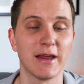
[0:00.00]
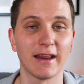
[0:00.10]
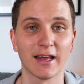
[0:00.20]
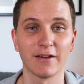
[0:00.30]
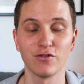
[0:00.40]

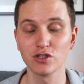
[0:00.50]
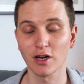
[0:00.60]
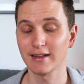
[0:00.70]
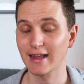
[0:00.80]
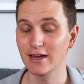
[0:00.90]
meaning that if you
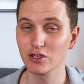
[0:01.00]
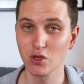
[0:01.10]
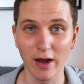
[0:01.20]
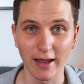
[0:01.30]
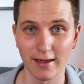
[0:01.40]
start at the age of
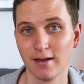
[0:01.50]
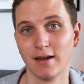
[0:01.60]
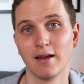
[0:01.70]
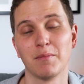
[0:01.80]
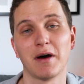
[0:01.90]
20,
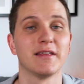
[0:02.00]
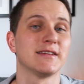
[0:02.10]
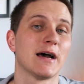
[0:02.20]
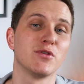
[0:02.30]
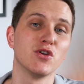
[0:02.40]
by the
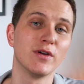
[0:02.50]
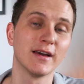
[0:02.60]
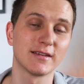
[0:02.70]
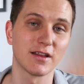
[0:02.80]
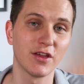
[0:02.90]
time you
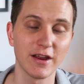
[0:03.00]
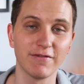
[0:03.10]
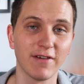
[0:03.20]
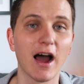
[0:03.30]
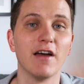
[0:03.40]
hit
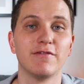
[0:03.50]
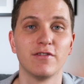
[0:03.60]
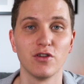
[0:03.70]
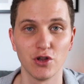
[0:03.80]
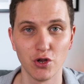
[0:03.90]

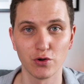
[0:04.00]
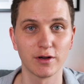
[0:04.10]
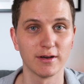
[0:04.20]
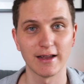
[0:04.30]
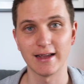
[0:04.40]
35, you
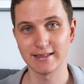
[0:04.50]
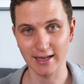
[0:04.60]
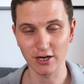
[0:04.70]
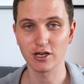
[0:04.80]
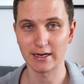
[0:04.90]
could
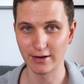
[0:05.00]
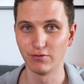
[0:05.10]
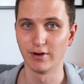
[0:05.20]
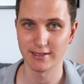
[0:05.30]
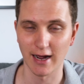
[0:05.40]
essentially
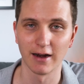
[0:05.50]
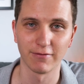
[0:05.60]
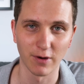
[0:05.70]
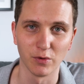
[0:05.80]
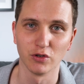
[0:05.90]
retire
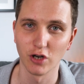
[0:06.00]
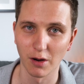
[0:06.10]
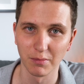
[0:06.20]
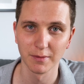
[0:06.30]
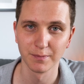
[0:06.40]
from your job.